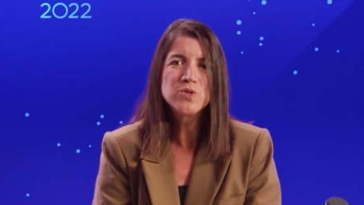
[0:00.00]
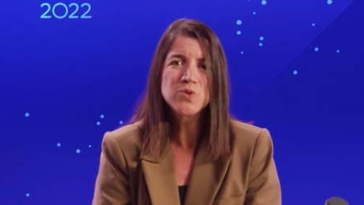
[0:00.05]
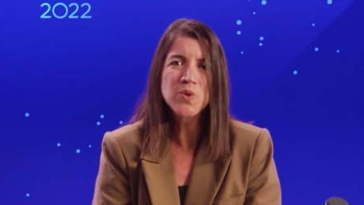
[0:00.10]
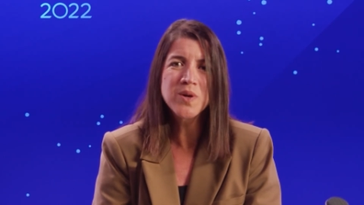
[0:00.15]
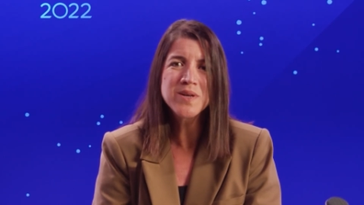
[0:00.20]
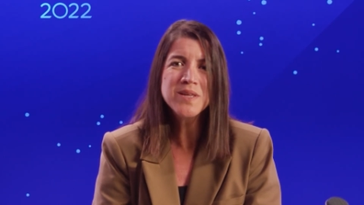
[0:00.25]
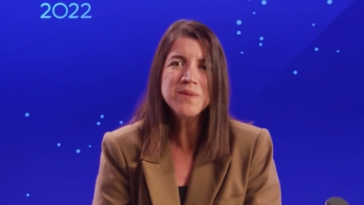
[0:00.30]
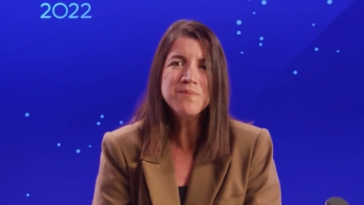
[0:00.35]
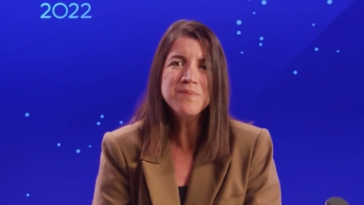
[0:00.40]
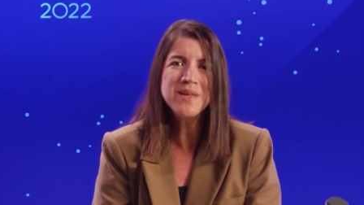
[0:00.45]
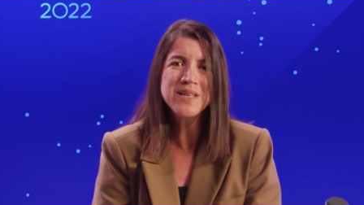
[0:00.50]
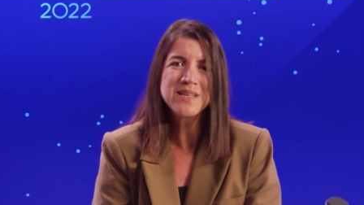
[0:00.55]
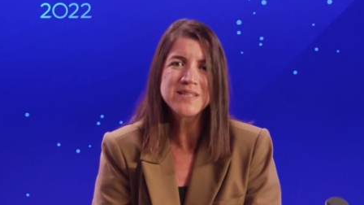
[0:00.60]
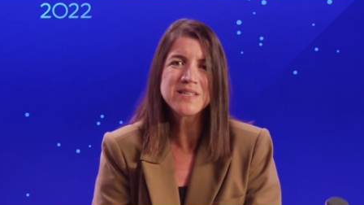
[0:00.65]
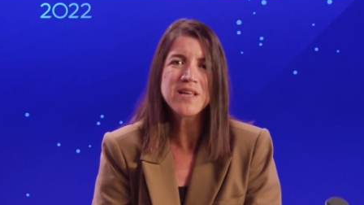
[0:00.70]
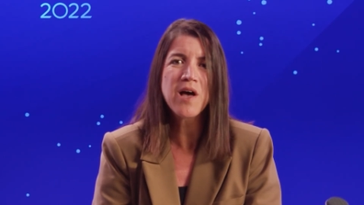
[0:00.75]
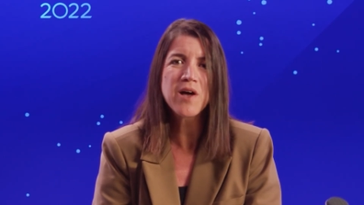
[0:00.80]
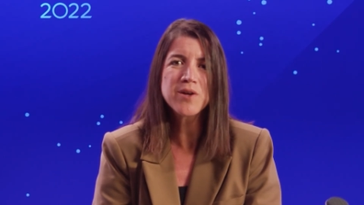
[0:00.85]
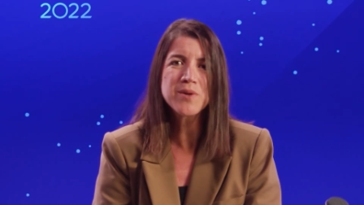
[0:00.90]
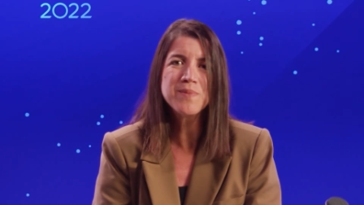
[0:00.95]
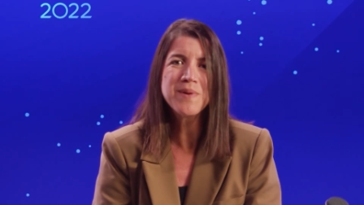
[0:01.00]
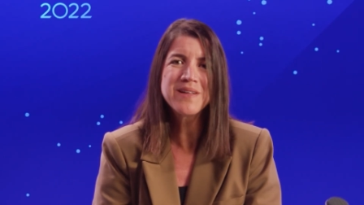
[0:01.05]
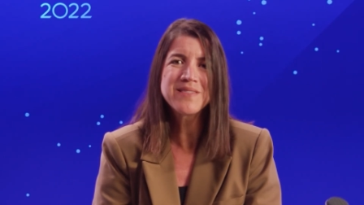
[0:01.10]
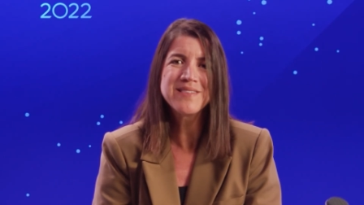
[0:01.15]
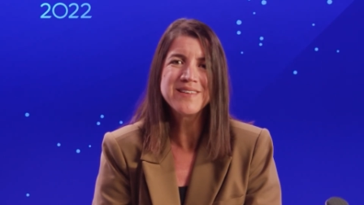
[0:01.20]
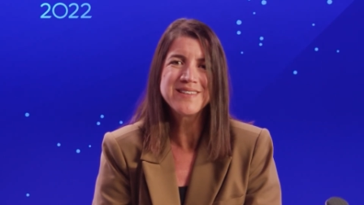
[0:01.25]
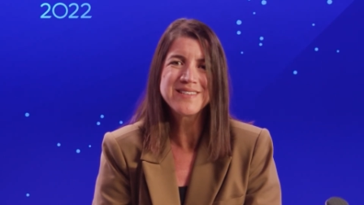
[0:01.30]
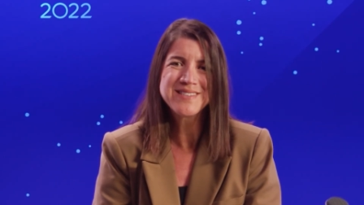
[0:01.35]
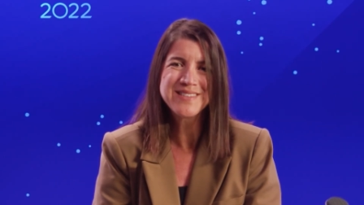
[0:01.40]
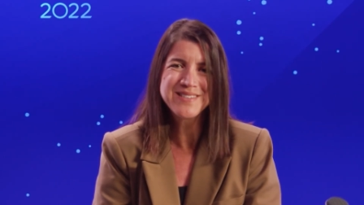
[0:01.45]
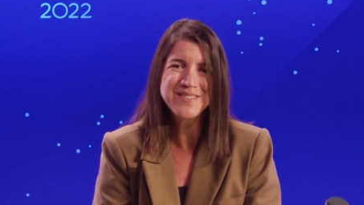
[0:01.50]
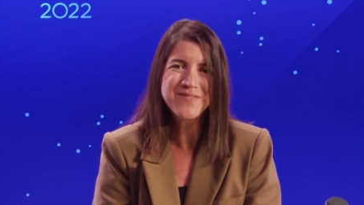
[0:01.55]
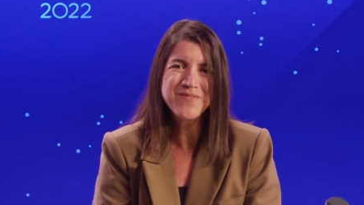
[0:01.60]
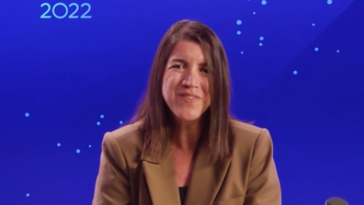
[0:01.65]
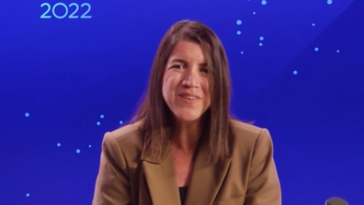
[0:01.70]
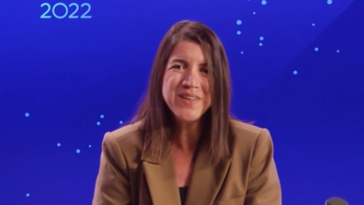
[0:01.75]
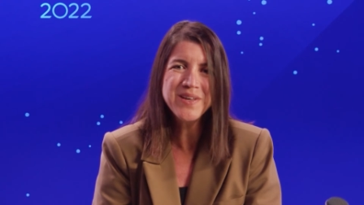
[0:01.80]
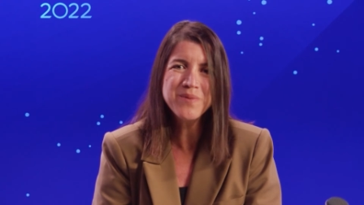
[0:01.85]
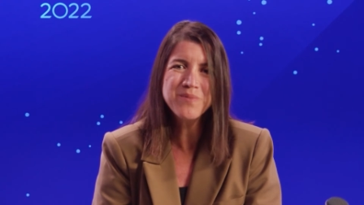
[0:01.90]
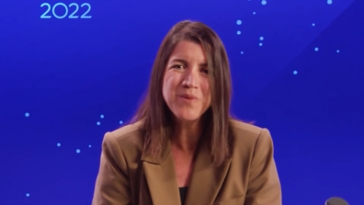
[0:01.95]
Joining me to talk about this is
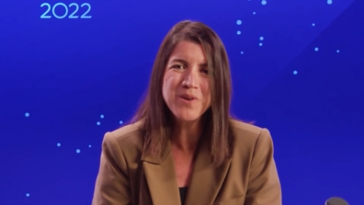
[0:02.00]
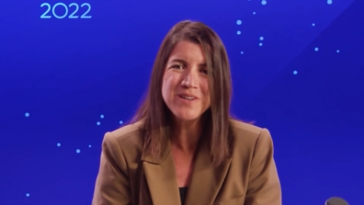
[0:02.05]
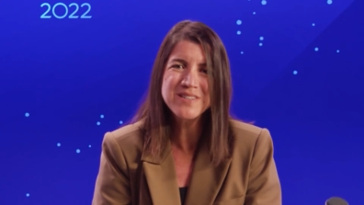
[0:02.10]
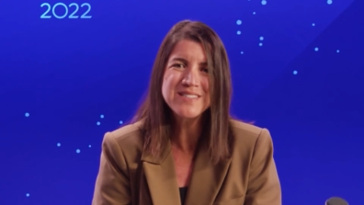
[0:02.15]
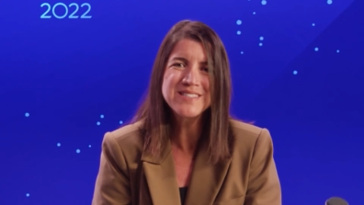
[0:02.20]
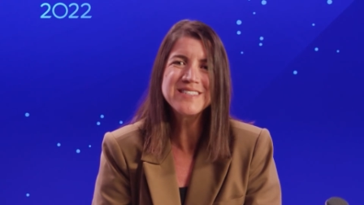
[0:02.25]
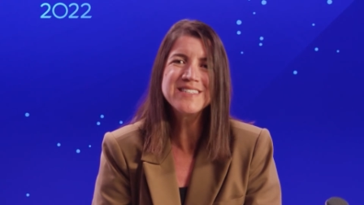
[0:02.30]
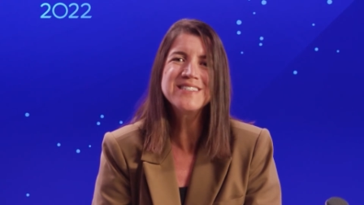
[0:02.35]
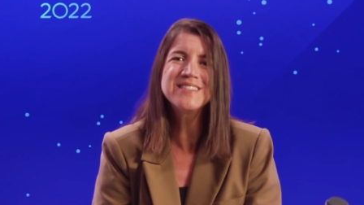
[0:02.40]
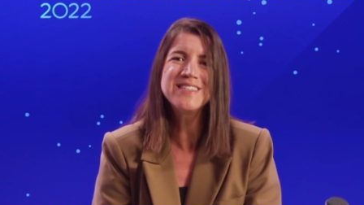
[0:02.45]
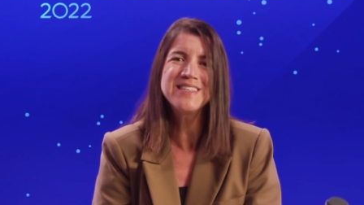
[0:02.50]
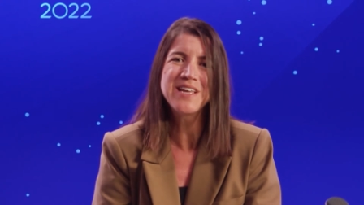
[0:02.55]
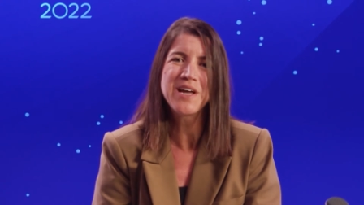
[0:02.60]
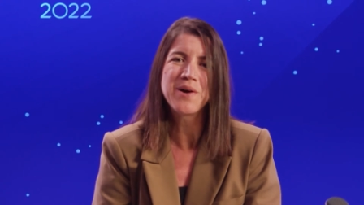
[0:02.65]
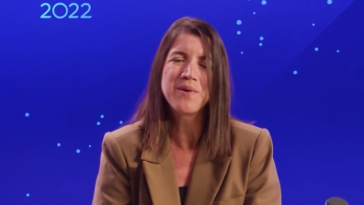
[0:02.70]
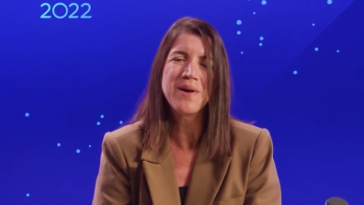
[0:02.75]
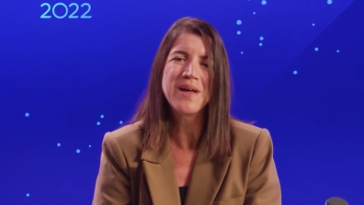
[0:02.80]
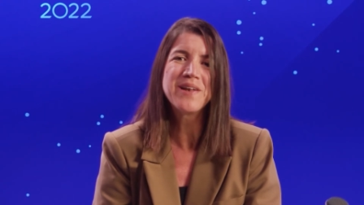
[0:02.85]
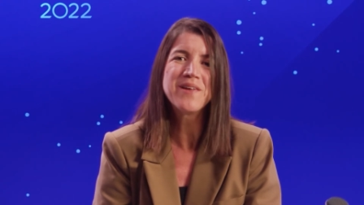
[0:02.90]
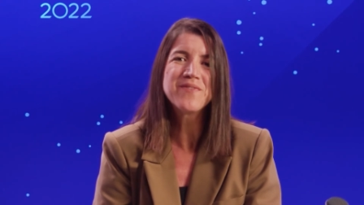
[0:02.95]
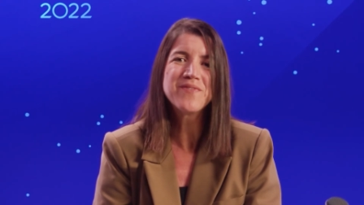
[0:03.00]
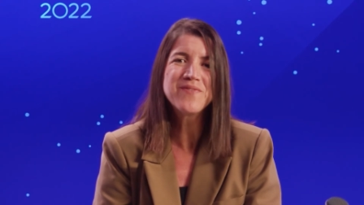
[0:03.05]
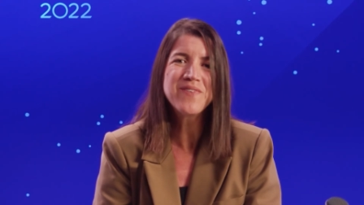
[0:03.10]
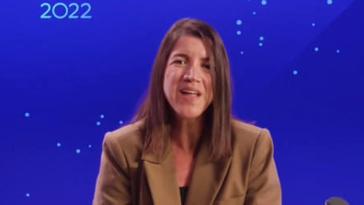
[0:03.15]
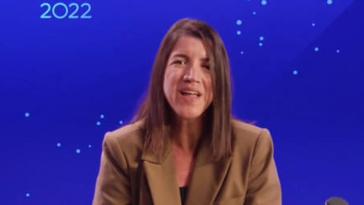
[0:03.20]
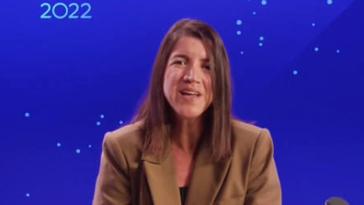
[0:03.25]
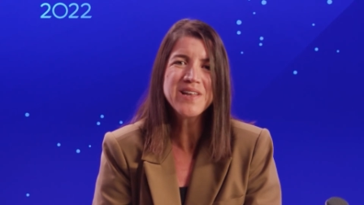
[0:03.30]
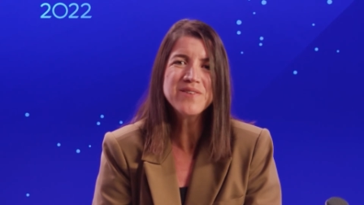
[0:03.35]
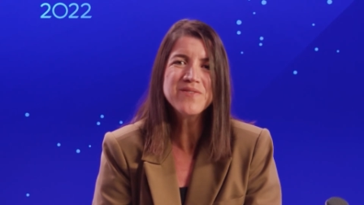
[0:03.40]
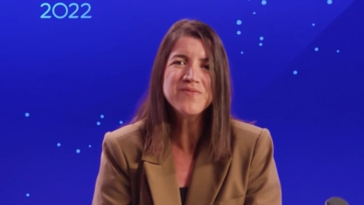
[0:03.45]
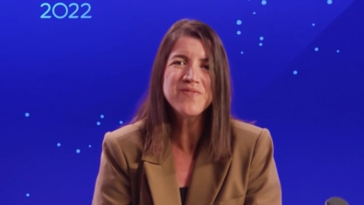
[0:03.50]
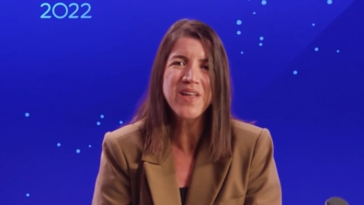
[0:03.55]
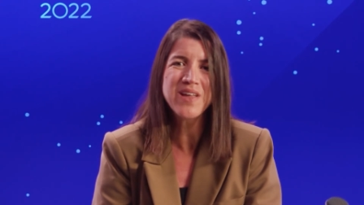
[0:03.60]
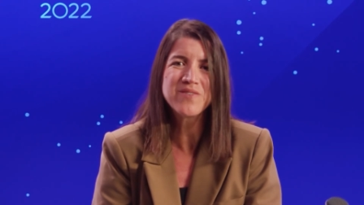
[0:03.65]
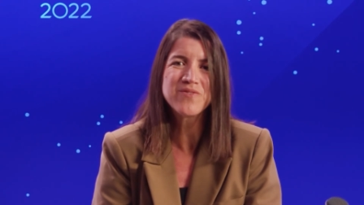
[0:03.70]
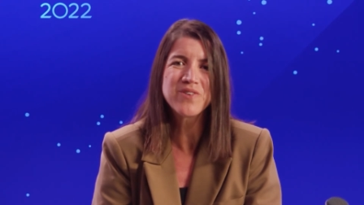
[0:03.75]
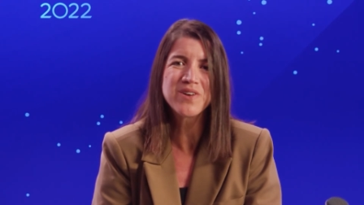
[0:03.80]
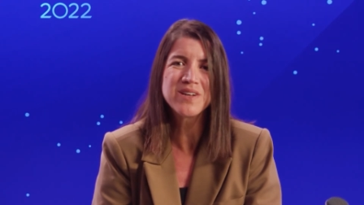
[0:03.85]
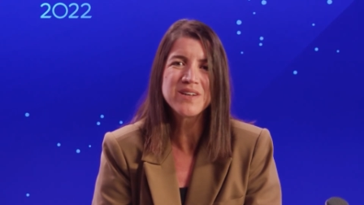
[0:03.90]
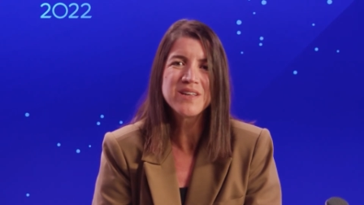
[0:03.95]
VMware CTO and a fan
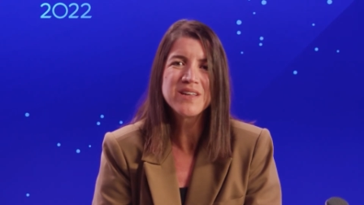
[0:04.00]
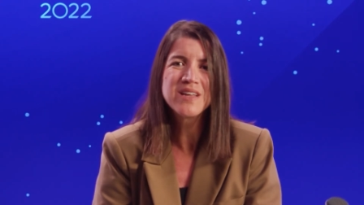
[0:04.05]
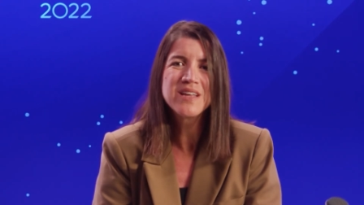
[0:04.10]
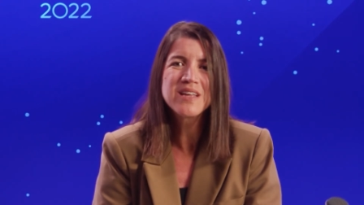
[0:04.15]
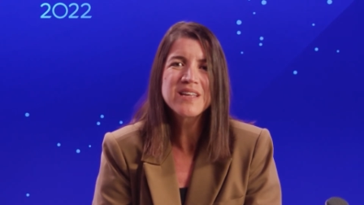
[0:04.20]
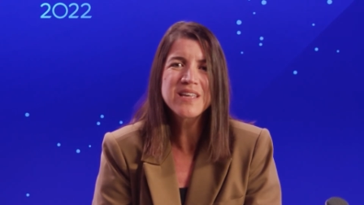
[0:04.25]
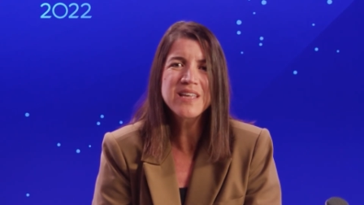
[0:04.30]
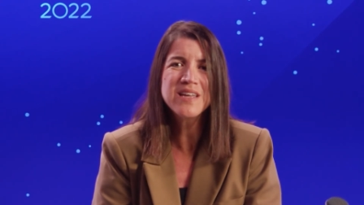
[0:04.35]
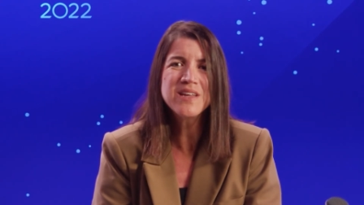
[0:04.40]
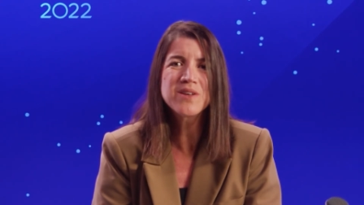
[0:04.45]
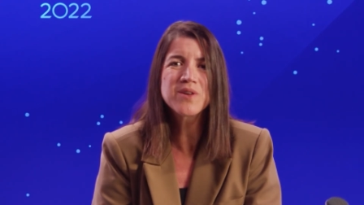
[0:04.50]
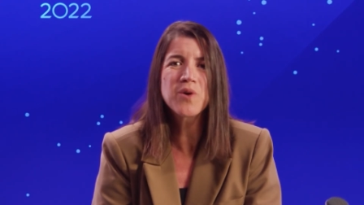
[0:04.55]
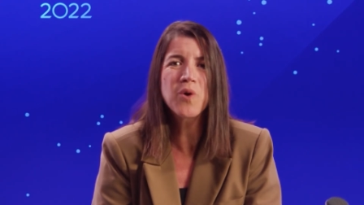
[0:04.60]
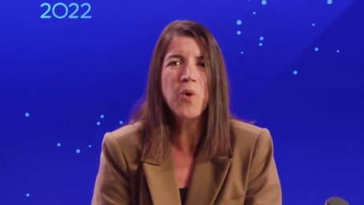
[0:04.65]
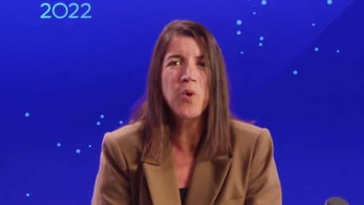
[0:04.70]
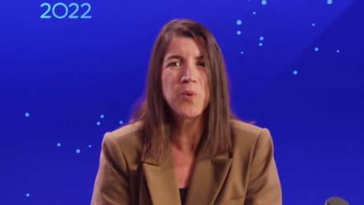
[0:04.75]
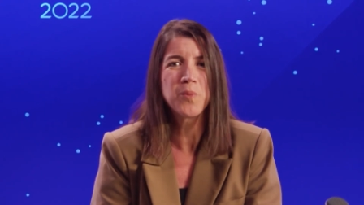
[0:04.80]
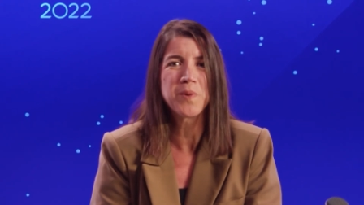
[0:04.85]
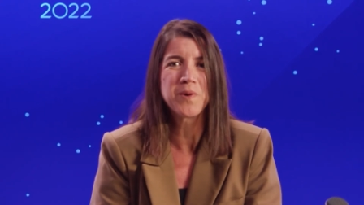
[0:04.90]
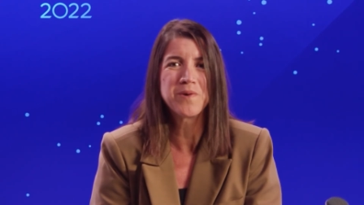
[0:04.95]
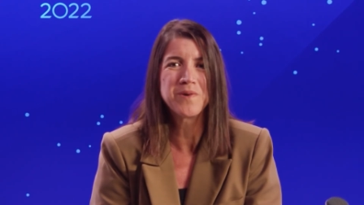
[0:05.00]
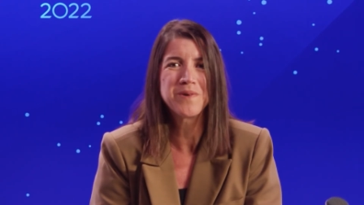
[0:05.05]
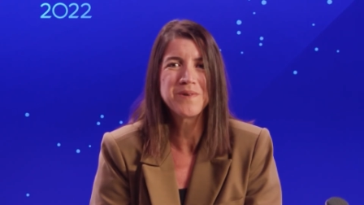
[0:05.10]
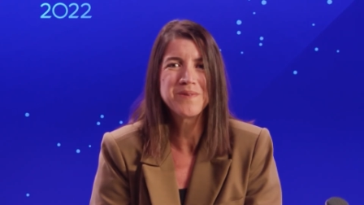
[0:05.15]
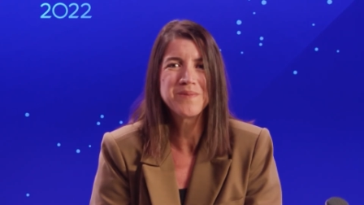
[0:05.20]
favorite, Kit Colbert.